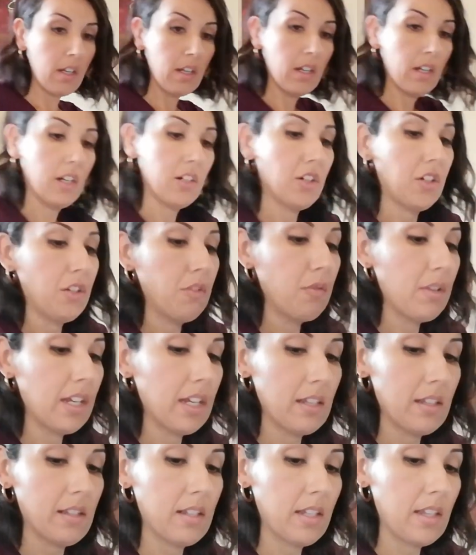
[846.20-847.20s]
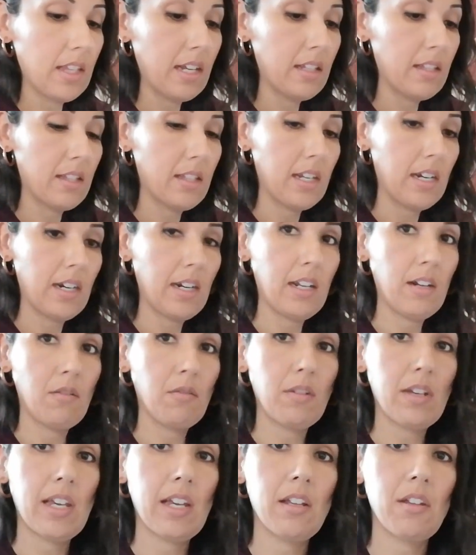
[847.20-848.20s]
actually you can't see that side
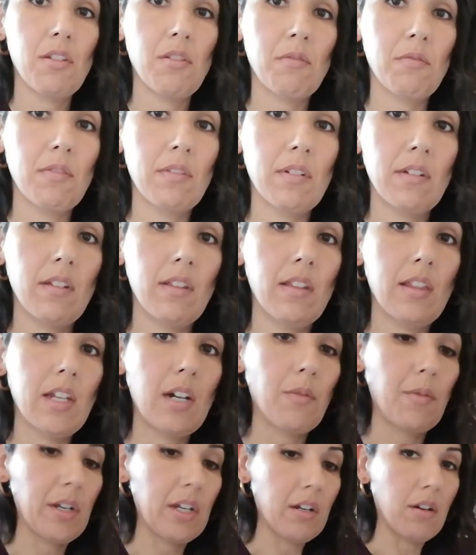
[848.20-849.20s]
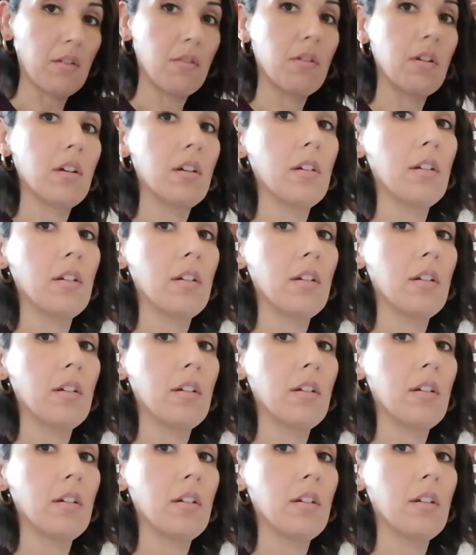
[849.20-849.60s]
angle, can you? There we go.